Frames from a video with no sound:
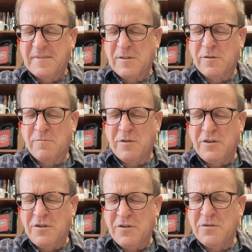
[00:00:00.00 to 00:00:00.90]
Lord,
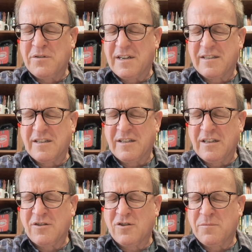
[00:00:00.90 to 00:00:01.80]
would you use us as
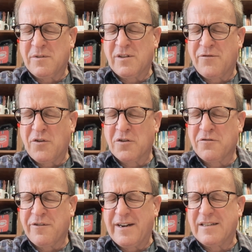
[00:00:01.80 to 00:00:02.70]
instruments of your
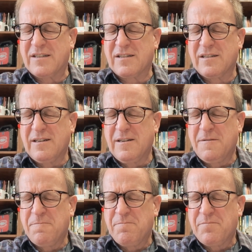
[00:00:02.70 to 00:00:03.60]
grace,
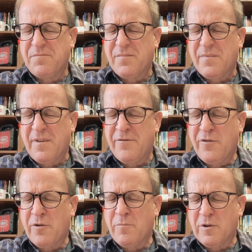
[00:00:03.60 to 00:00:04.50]
of
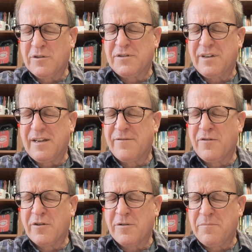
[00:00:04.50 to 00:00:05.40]
your mercy, of
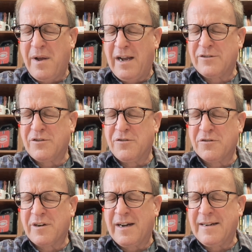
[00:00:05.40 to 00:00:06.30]
your compassion,
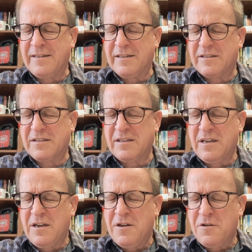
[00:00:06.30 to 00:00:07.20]
your kindness,
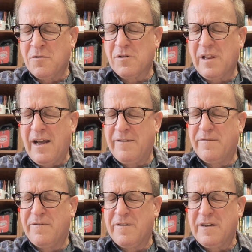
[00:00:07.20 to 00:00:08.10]
your
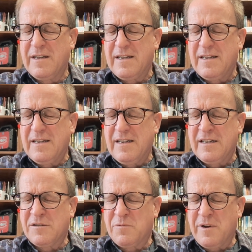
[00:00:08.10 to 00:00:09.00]
love,
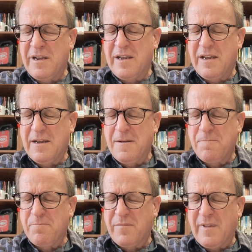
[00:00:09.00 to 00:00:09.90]
as we
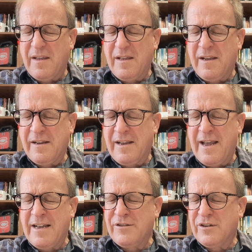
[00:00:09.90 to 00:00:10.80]

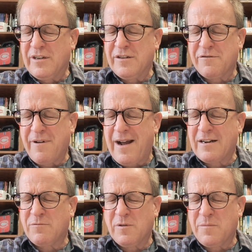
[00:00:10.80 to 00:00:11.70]
engage and
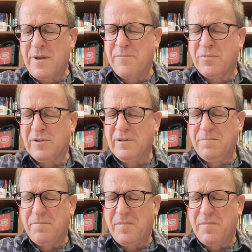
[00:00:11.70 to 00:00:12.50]
interact with people,